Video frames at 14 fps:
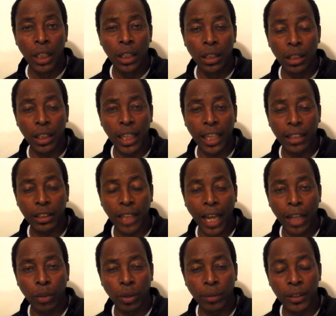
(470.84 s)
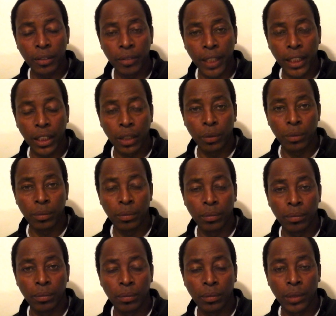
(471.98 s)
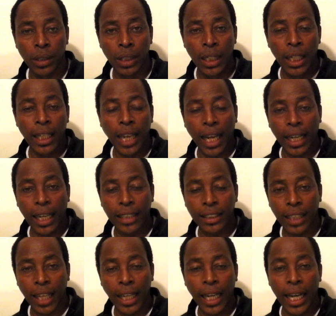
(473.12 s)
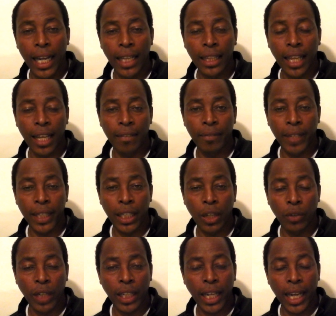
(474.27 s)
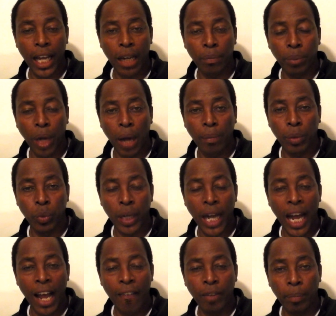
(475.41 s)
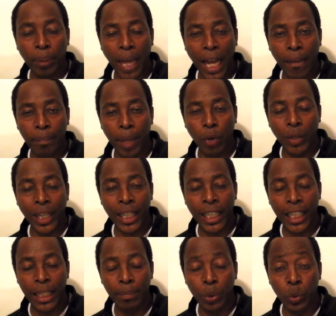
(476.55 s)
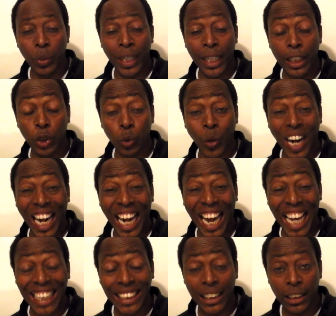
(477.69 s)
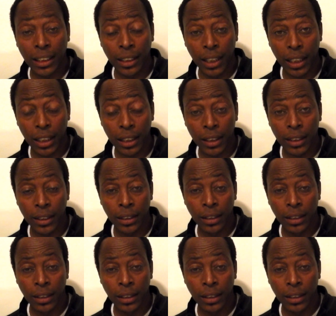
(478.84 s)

Look at the title of this video like I said in that video that they had a problem with, I have a black belt in Hebrew Israelite, nigga.